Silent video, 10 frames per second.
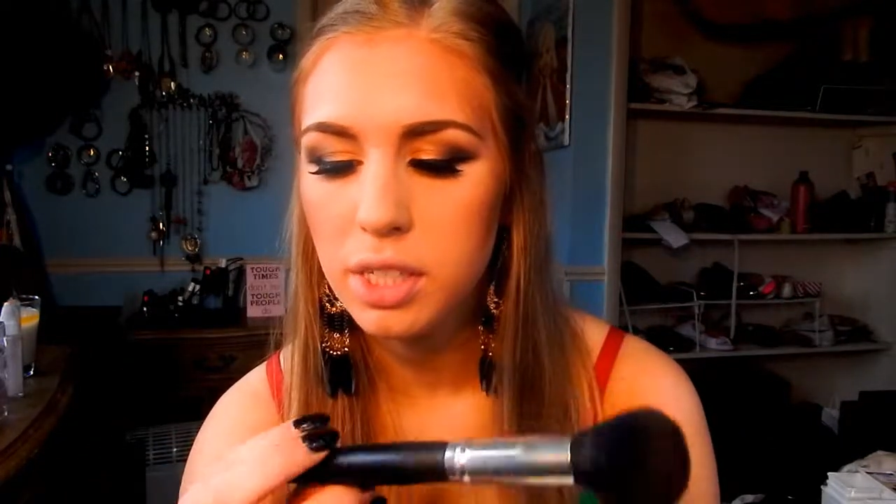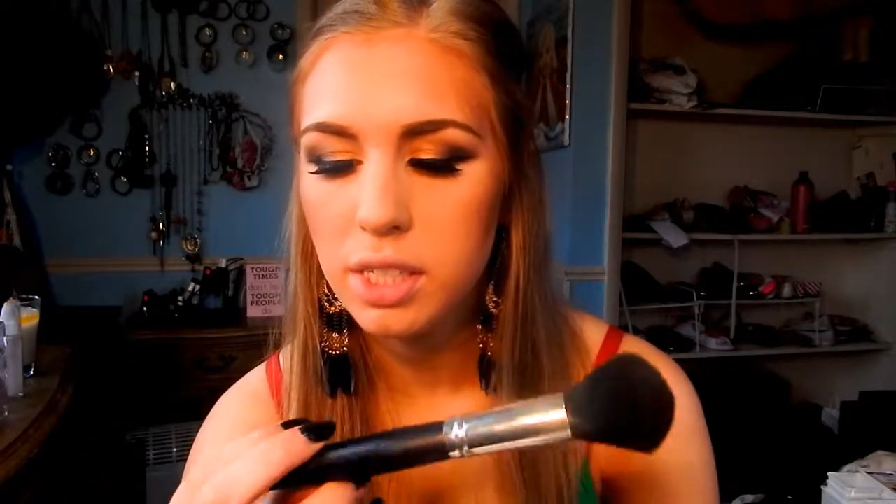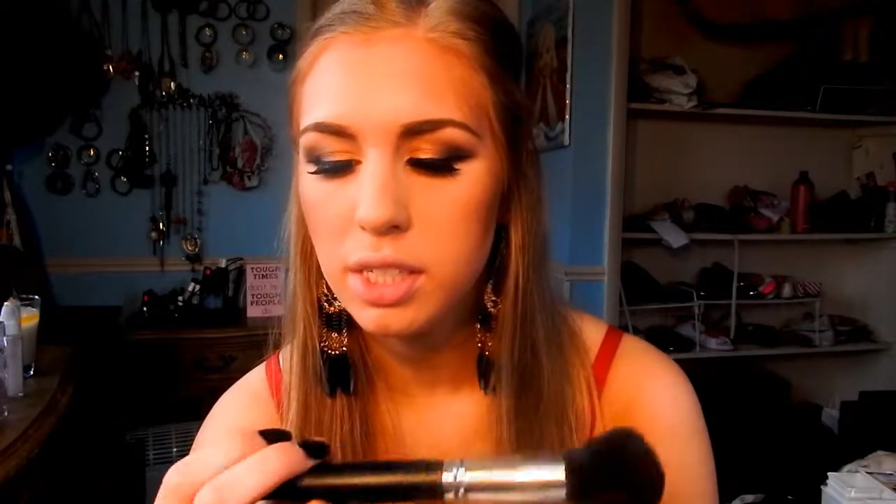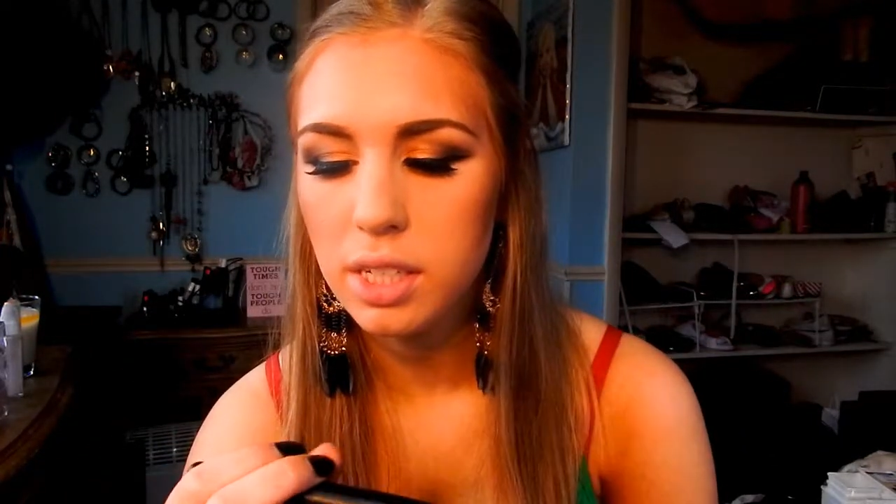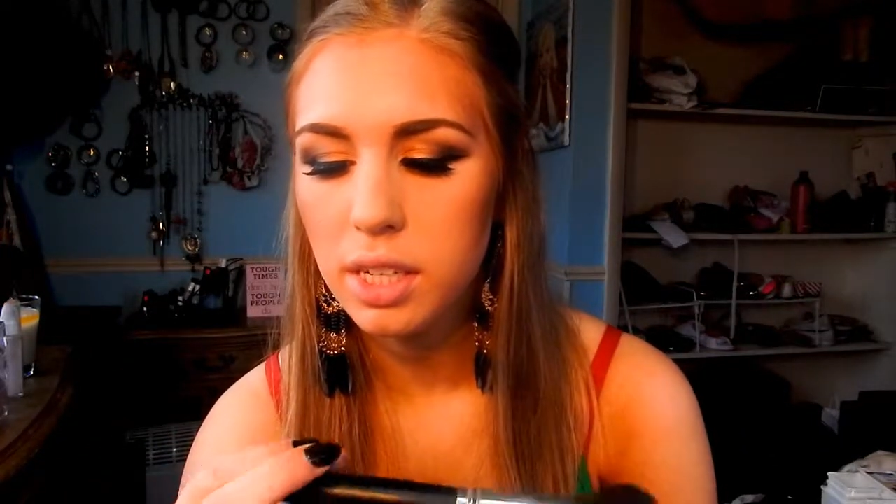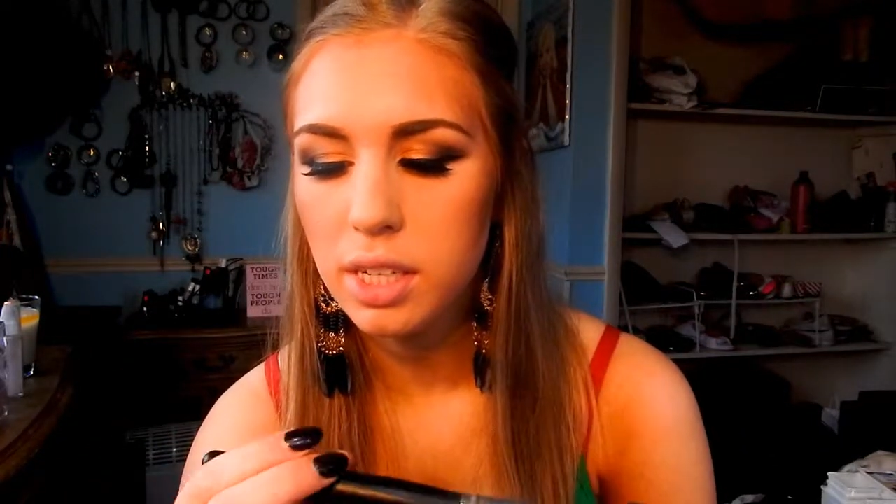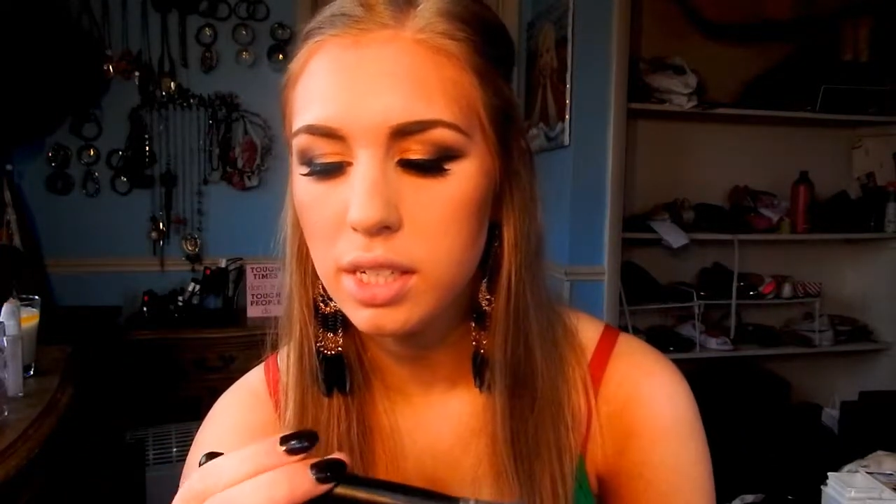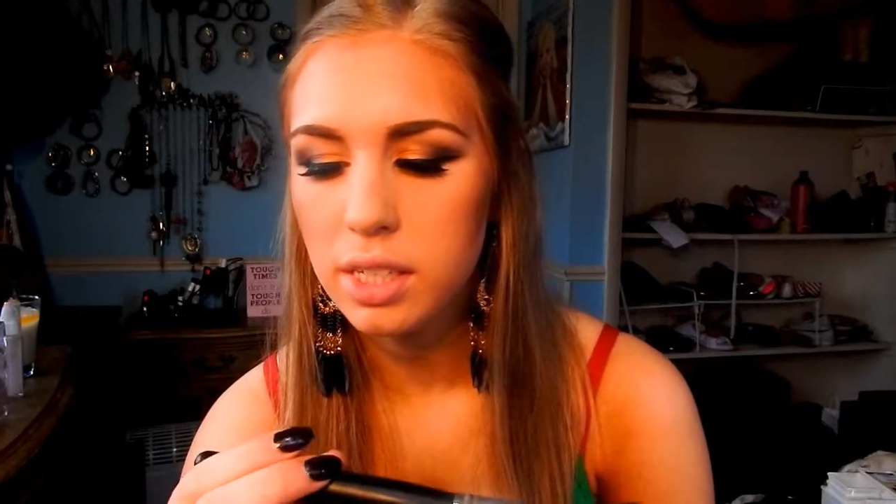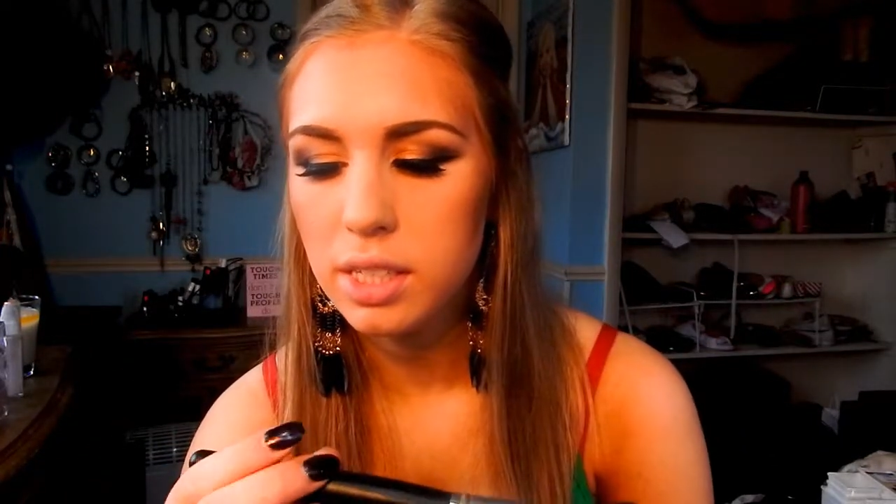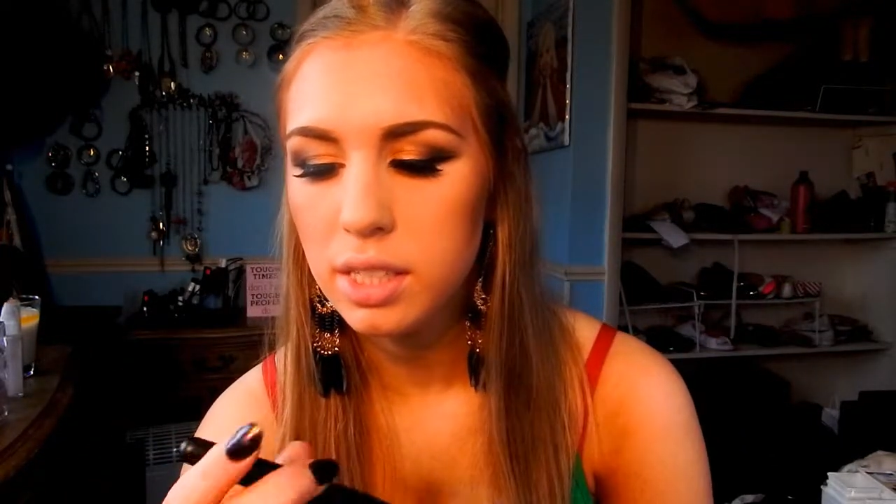This
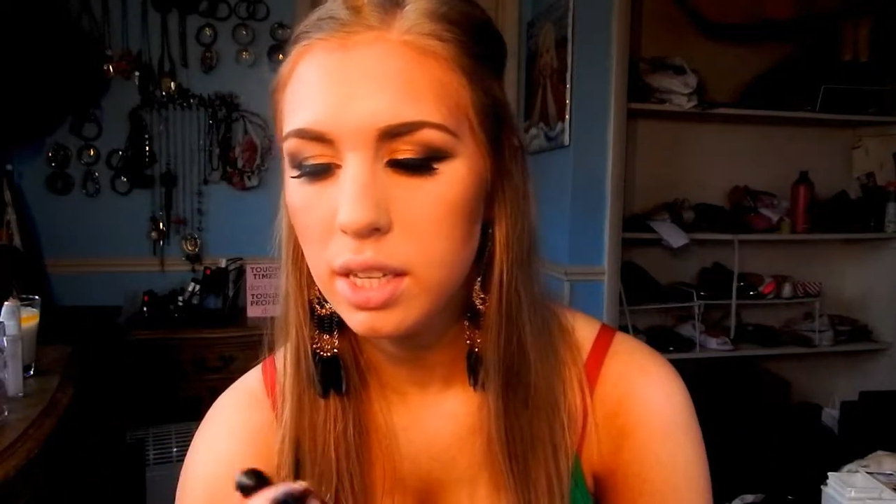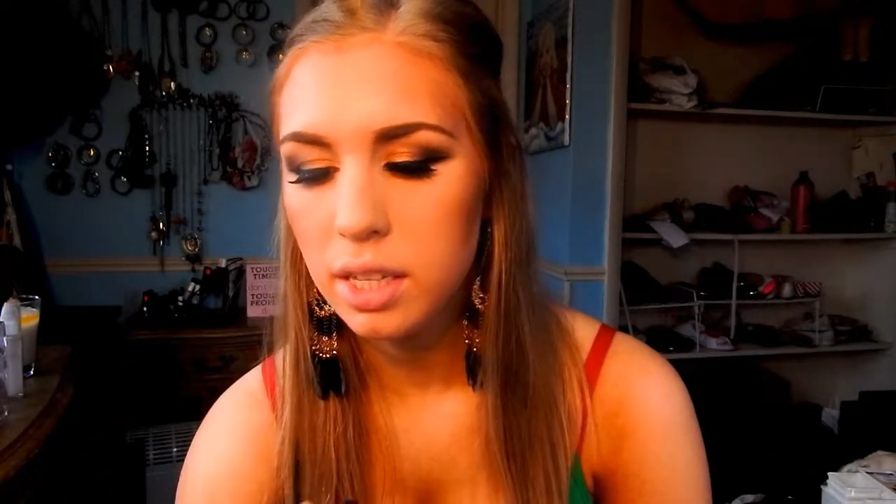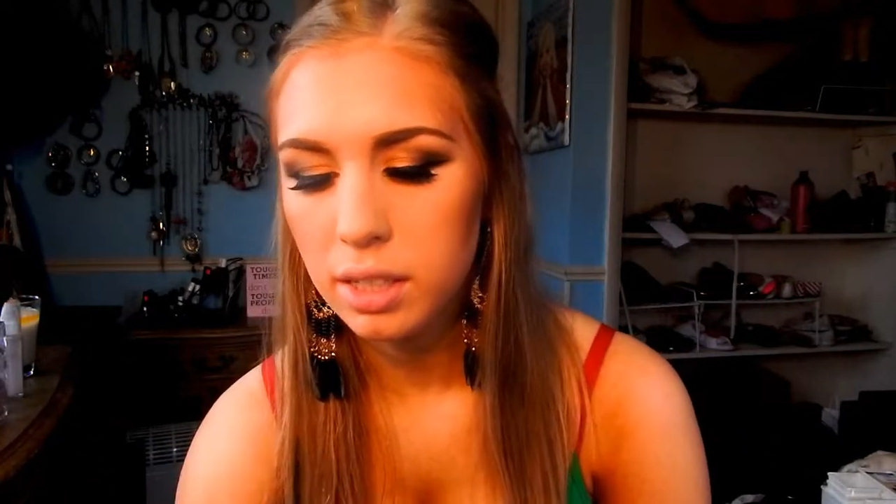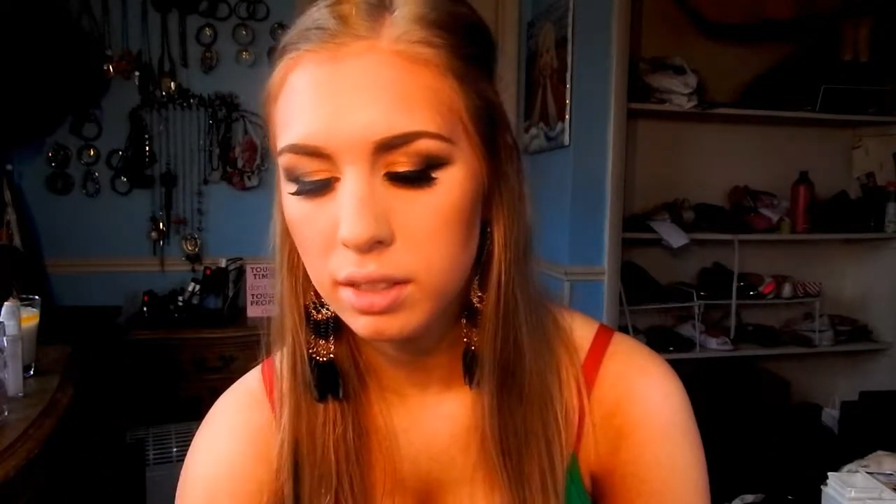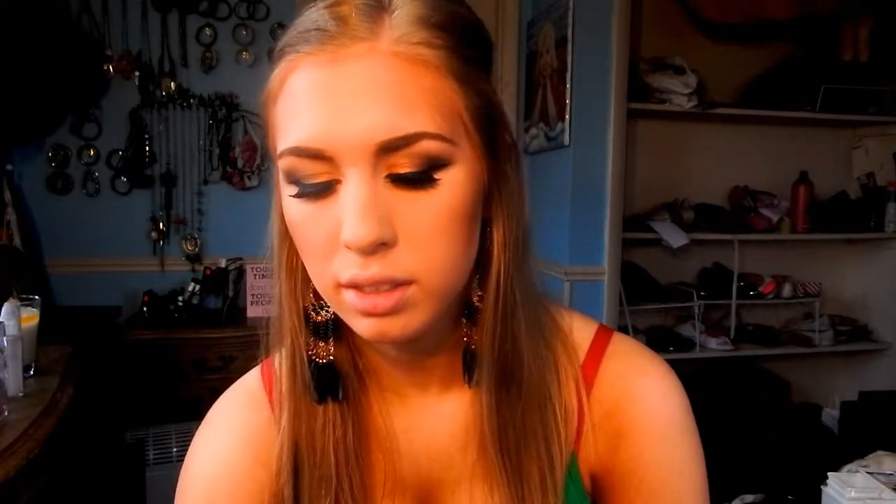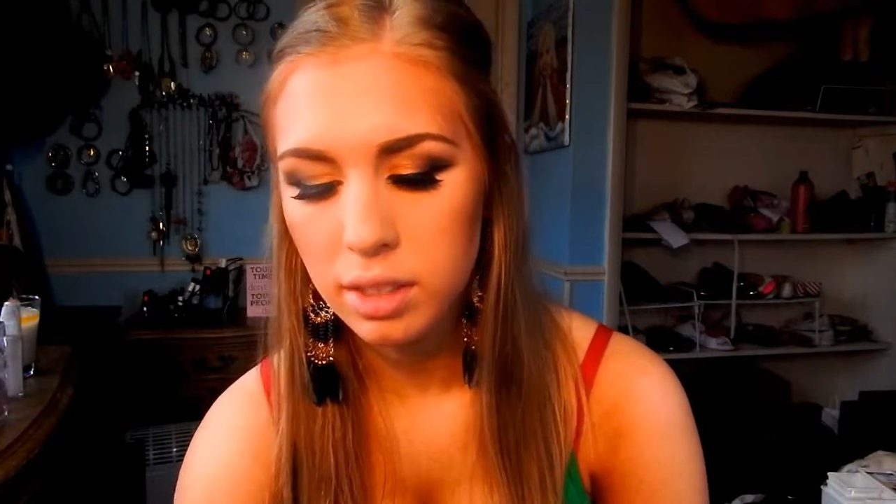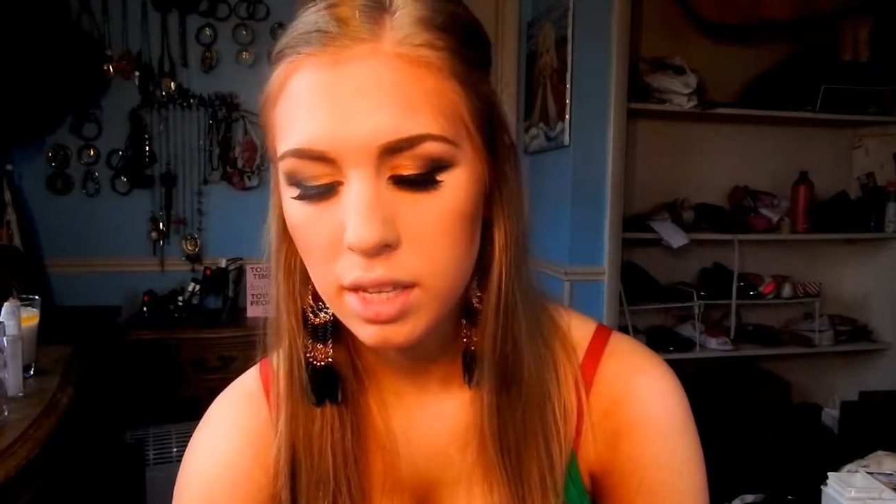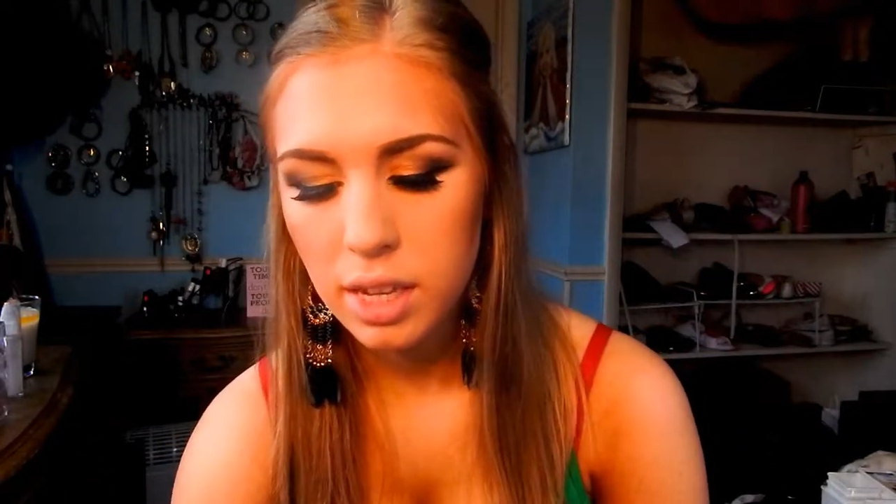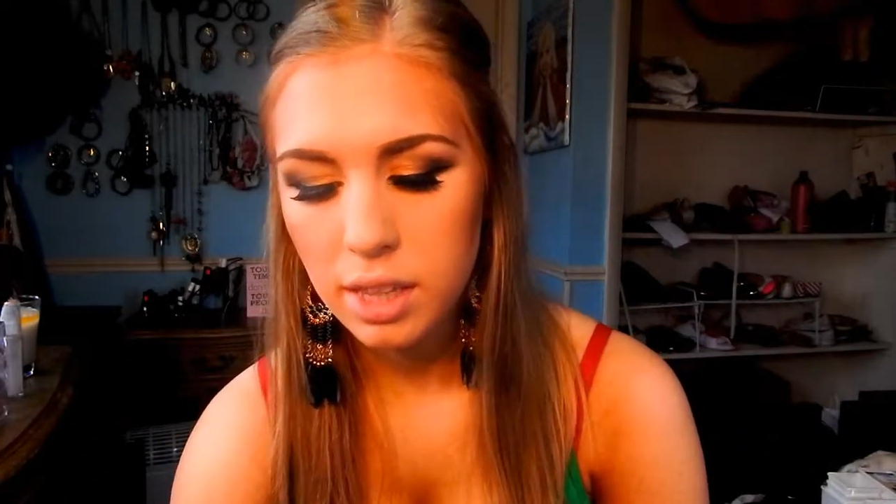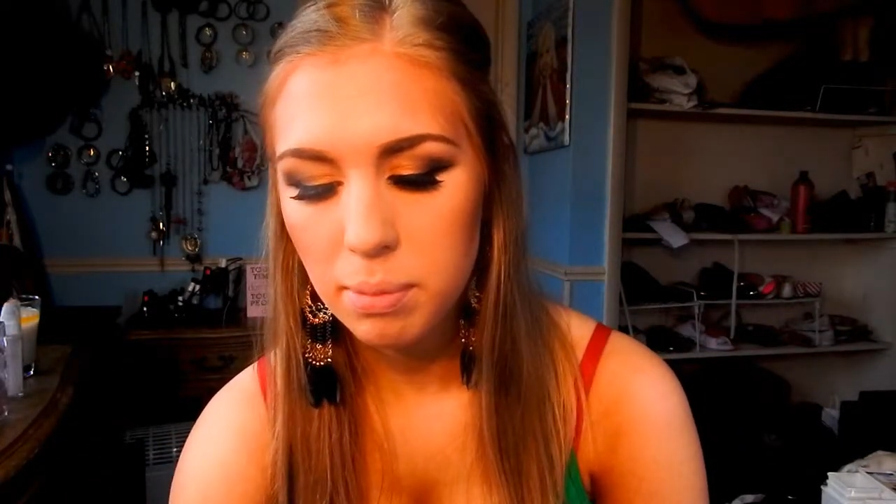is
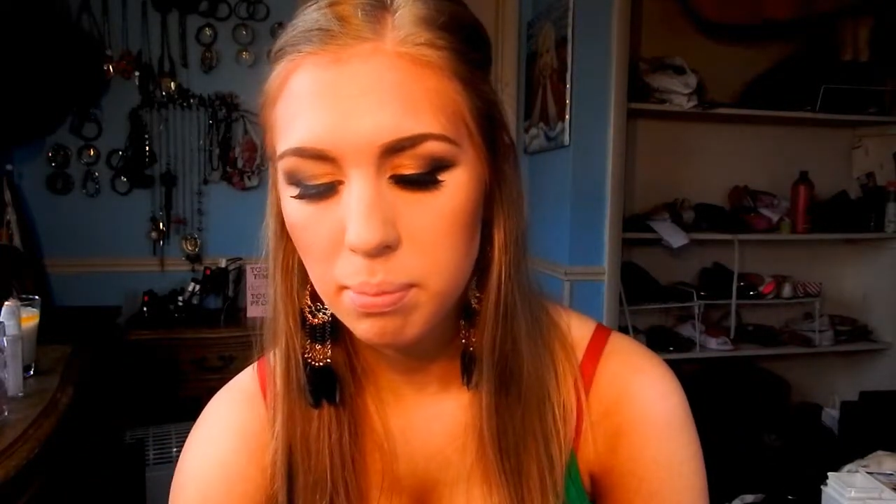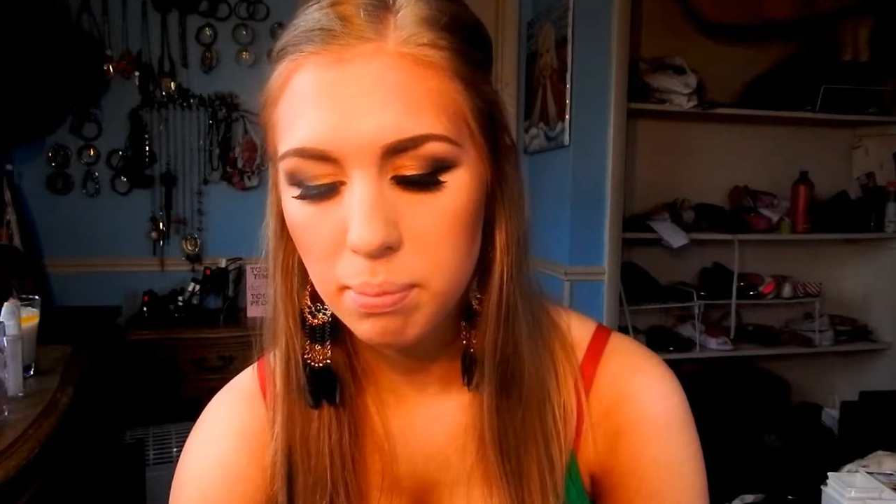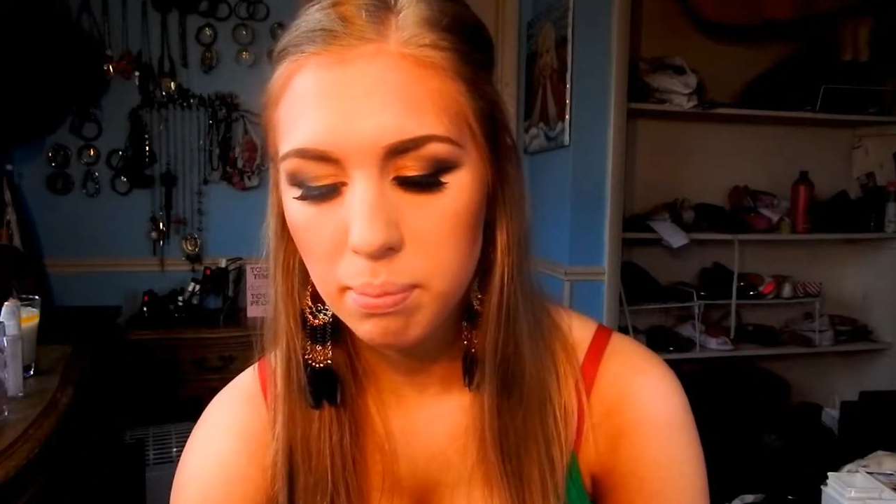the